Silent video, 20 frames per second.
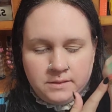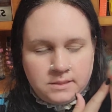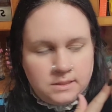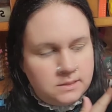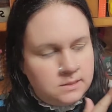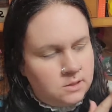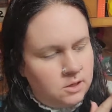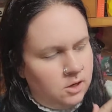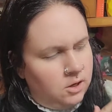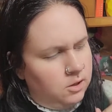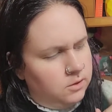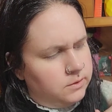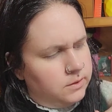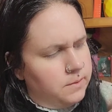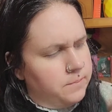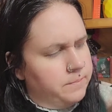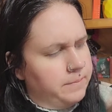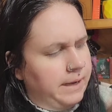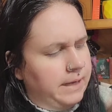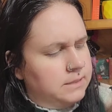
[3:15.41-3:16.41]
This is
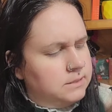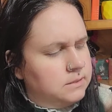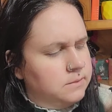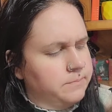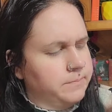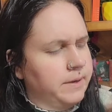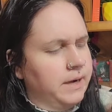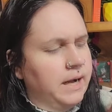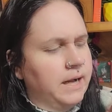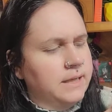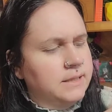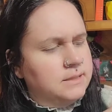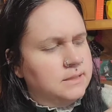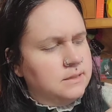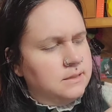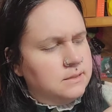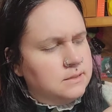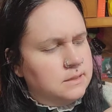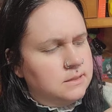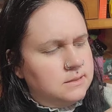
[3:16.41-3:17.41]
called Best
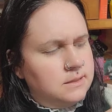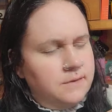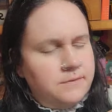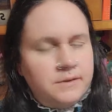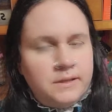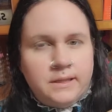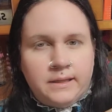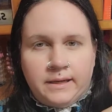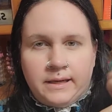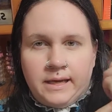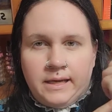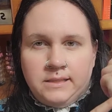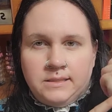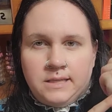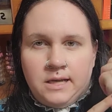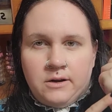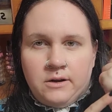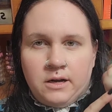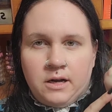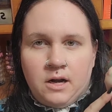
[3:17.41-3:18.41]
Buds. This is definitely like a
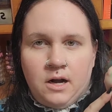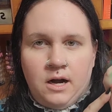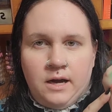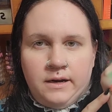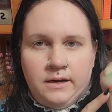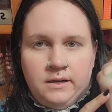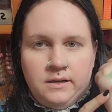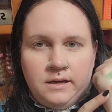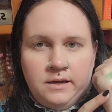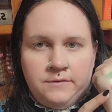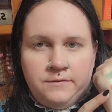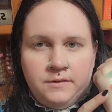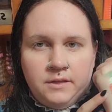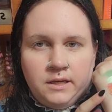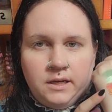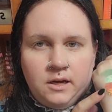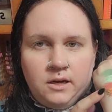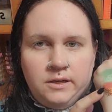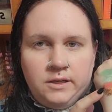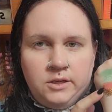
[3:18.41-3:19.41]
terracotta. I feel
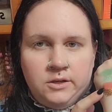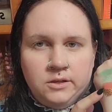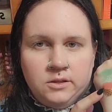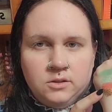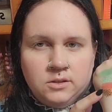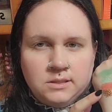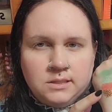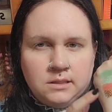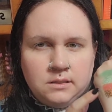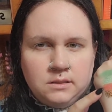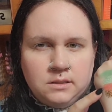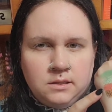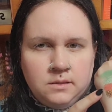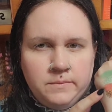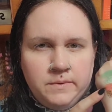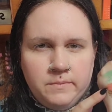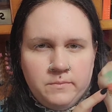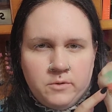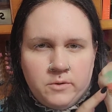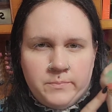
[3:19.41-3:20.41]
like on here it looks a
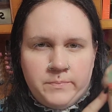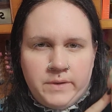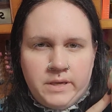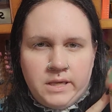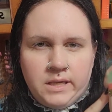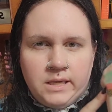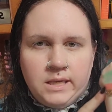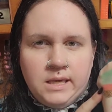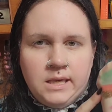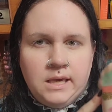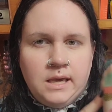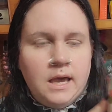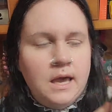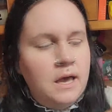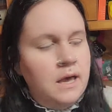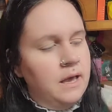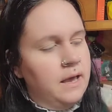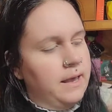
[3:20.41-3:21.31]
little bit more pinky.